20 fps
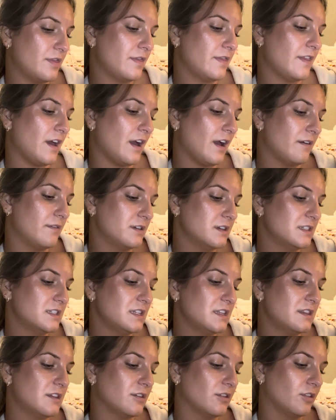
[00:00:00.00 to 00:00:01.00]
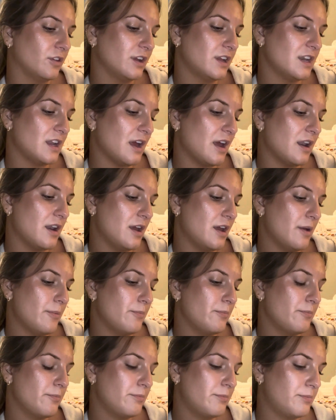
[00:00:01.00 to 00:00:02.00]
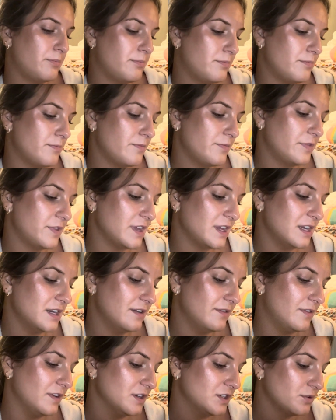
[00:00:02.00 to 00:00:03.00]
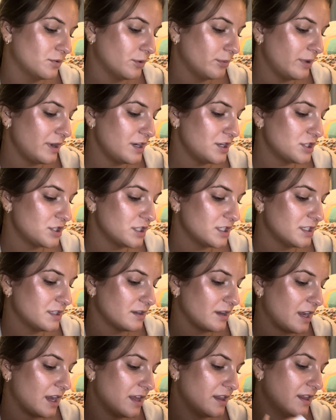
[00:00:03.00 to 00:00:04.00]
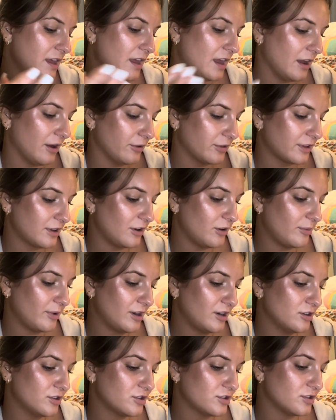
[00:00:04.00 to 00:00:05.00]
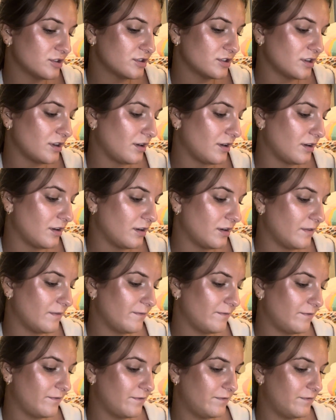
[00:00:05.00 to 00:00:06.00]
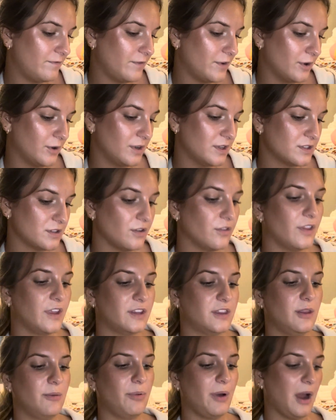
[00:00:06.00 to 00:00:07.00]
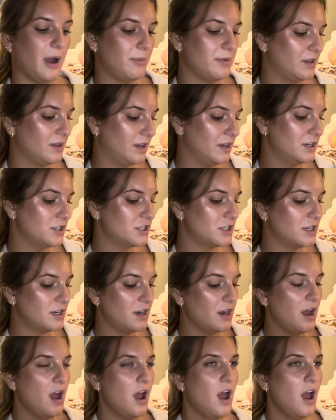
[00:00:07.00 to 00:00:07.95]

obviously they're looking at the individual patients, and the healthcare managers focus on the population.